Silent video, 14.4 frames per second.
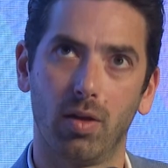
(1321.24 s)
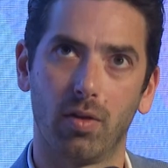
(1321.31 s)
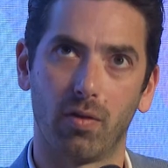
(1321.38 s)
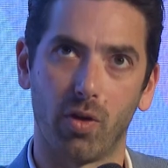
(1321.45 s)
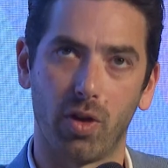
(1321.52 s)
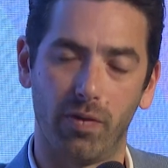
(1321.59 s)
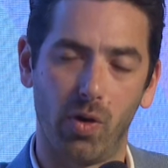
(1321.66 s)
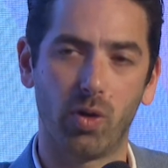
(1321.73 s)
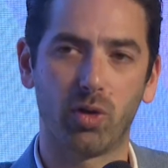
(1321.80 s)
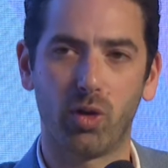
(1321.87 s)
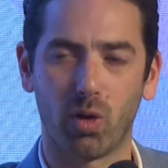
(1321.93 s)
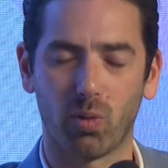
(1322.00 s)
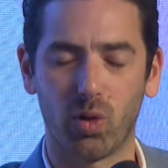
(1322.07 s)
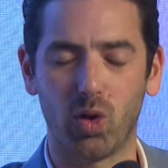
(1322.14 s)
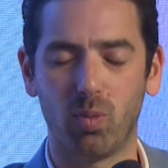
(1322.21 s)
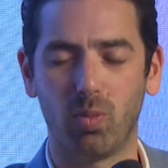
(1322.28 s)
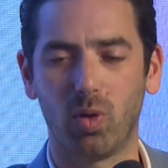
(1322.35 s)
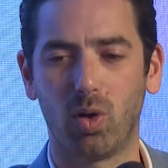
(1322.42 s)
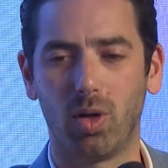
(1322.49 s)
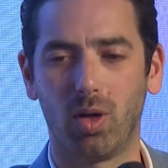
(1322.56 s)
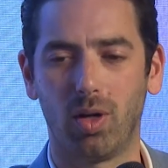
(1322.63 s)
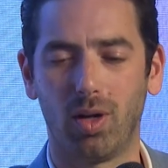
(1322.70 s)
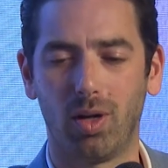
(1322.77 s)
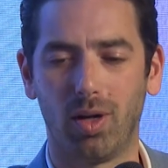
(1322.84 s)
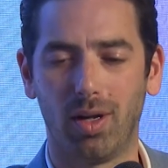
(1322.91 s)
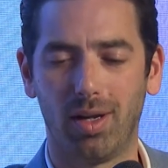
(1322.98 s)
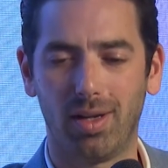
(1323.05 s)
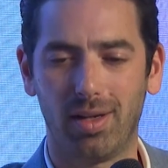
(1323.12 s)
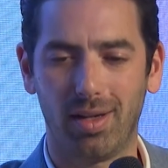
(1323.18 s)
For the folks in the room,
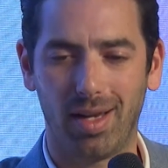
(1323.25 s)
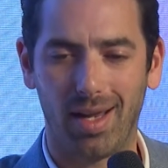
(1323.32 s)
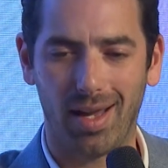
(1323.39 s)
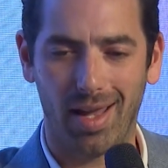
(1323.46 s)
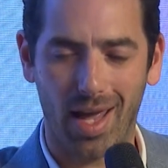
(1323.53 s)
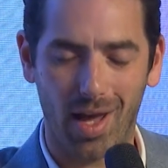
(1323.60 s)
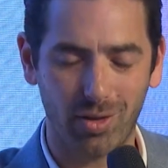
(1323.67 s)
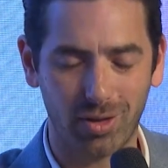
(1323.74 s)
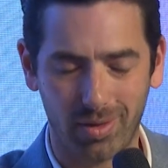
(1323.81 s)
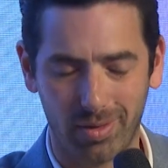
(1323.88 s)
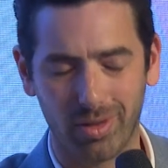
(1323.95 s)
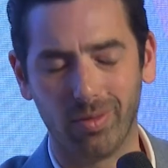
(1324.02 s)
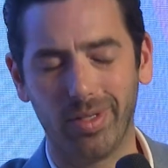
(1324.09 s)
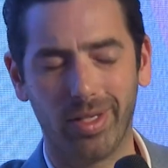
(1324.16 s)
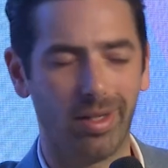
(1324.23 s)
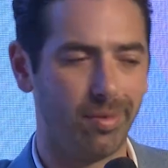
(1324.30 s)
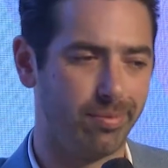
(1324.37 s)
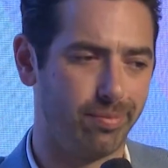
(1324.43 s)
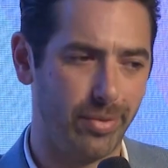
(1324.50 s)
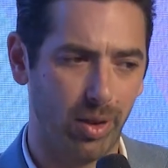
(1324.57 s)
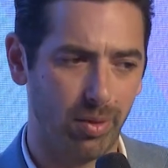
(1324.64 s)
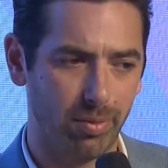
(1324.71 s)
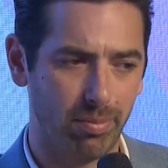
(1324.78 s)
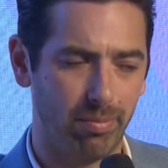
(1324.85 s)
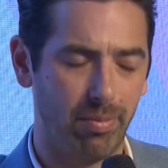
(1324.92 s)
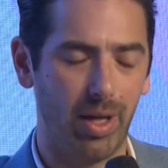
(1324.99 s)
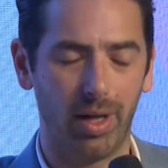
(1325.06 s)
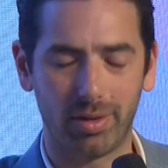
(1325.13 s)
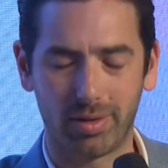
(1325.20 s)
how did you,
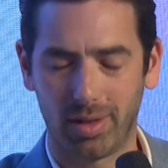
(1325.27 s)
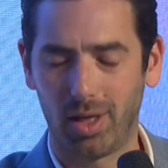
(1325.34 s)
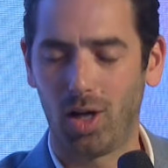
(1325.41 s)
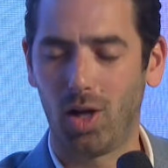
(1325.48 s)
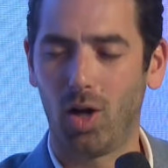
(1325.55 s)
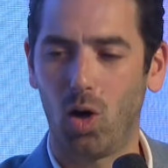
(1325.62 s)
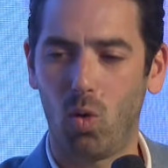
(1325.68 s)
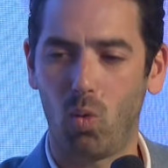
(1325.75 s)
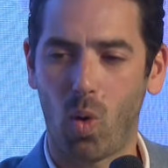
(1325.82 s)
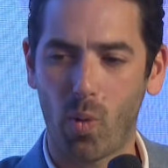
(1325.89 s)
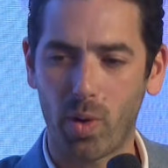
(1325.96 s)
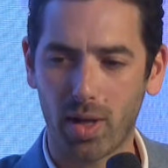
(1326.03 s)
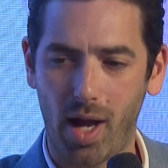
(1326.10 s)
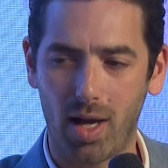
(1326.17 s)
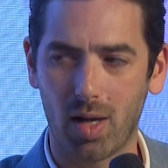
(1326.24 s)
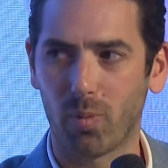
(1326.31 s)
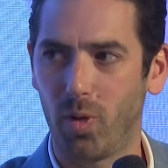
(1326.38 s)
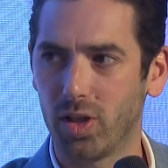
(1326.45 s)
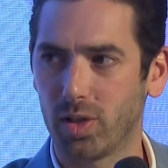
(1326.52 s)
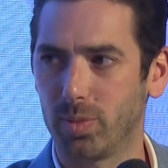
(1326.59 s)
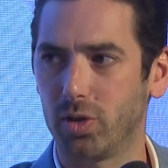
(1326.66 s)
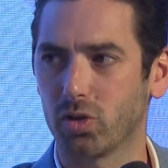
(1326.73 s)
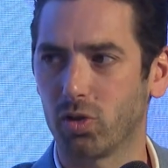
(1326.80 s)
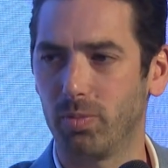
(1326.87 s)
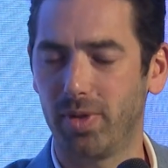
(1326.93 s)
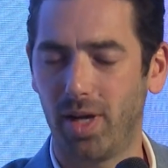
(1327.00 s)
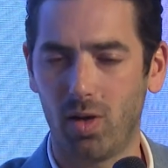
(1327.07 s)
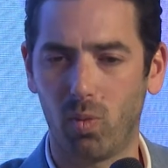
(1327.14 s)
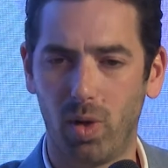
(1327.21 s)
minutes, what were the guiding principles from
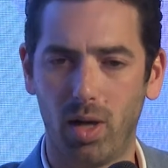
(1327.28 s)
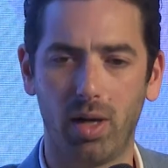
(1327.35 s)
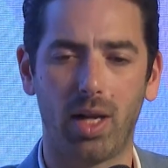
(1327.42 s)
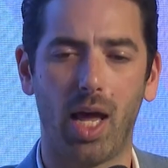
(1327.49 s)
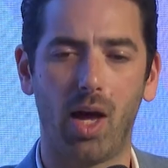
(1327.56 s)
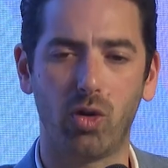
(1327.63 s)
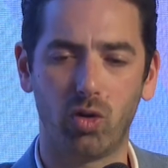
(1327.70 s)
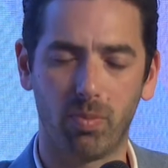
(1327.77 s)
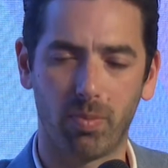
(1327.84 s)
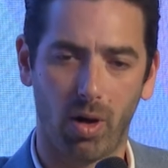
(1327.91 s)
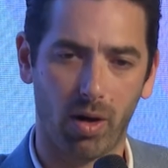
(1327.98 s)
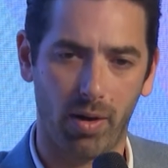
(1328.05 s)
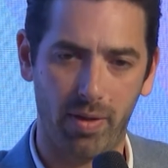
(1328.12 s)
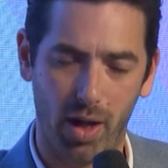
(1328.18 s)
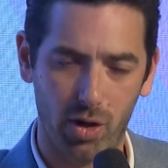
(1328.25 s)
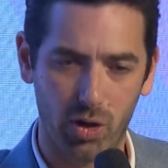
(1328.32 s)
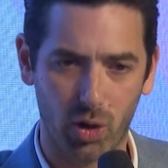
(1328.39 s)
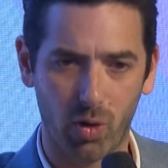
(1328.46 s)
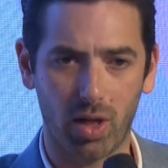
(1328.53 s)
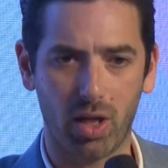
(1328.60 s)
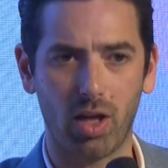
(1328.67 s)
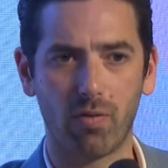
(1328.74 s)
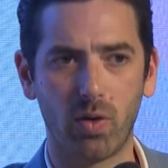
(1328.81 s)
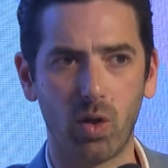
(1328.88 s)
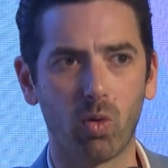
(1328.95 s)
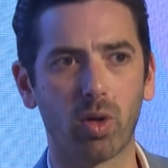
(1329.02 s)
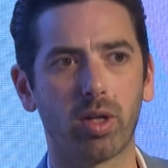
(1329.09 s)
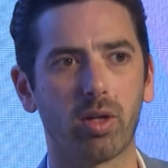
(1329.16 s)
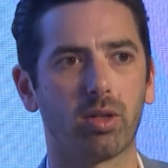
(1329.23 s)
day one? How did you embark on that journey? If you
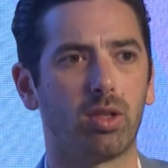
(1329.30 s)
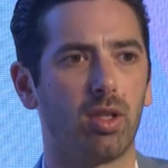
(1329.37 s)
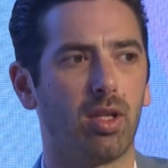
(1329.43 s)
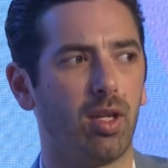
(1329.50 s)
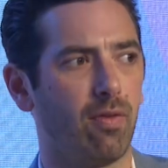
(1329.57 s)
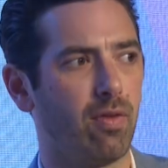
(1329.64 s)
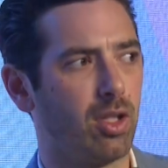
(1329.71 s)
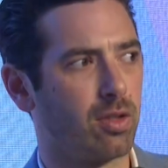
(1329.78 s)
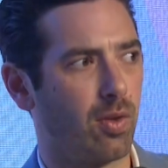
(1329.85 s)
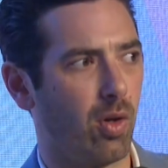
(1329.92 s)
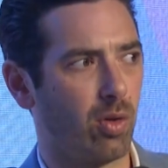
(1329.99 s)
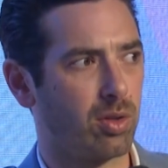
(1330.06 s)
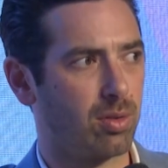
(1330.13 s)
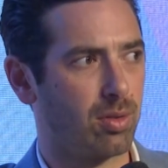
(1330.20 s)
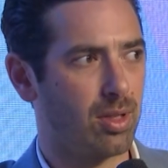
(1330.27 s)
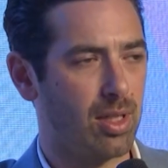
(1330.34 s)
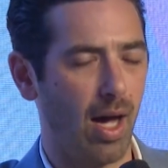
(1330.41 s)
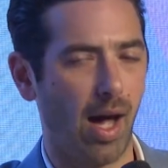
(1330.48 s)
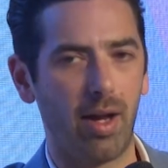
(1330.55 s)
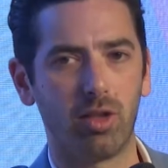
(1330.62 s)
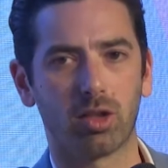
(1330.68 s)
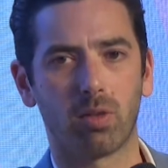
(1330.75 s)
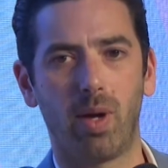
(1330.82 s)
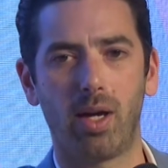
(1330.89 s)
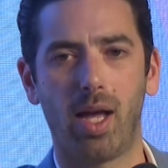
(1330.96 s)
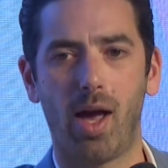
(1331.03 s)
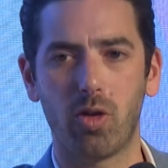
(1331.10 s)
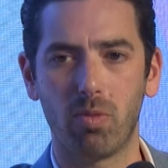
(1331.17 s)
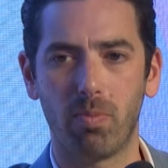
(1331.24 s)
were to give these folks guidance around
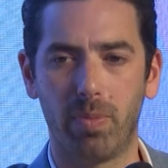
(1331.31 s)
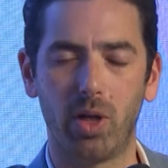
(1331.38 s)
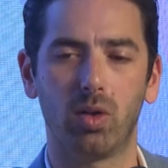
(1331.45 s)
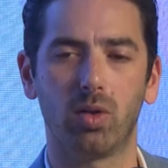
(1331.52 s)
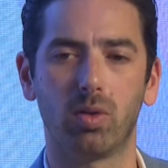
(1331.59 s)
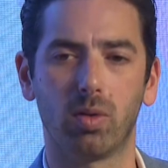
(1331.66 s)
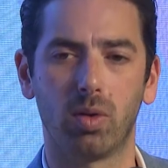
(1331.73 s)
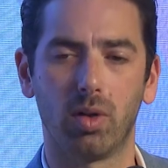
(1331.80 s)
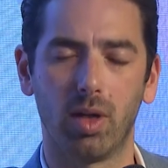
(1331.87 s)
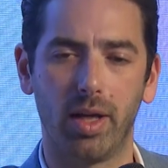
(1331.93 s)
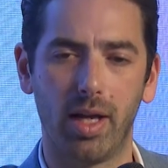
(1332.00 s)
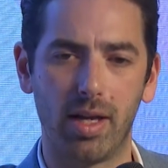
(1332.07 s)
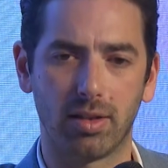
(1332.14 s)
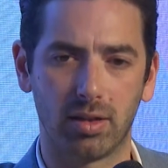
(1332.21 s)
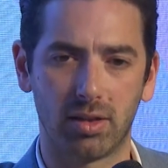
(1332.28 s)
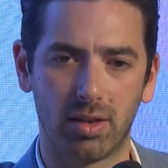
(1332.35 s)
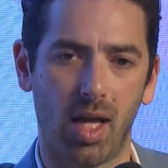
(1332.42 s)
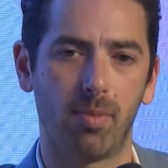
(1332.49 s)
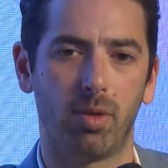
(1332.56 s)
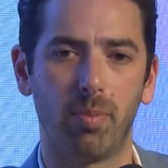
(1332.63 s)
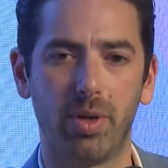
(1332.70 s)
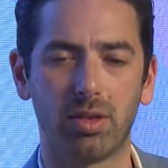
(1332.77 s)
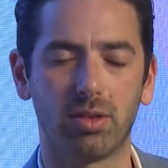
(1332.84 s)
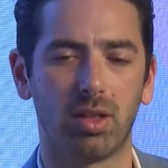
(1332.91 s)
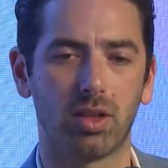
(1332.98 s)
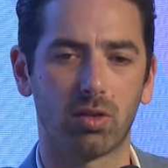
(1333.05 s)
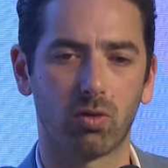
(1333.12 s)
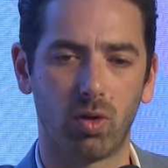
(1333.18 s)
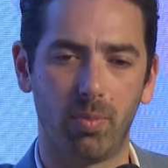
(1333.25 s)
how you build a sustainable
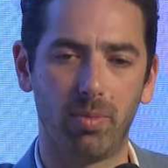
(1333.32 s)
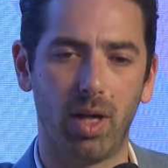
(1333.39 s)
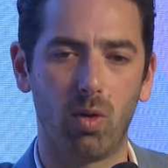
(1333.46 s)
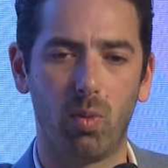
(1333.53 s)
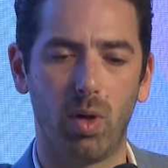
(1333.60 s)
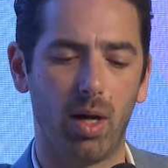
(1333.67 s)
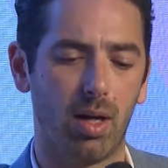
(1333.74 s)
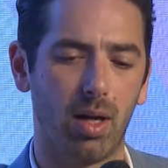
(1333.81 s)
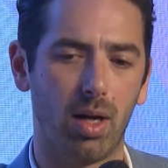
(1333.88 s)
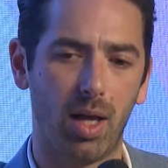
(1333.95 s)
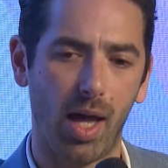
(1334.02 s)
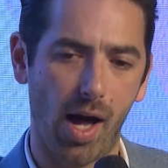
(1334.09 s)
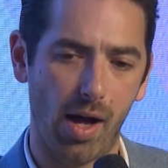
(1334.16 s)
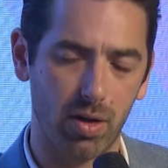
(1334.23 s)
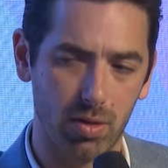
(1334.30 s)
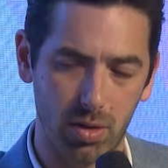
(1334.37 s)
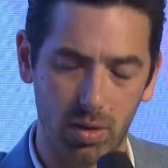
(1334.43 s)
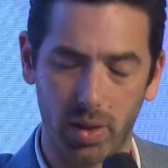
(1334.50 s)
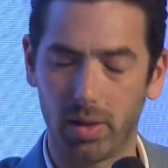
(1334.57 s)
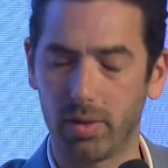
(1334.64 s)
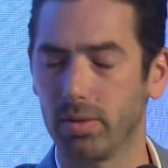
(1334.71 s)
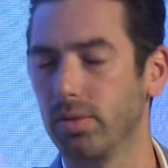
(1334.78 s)
business from day one, how do you do it?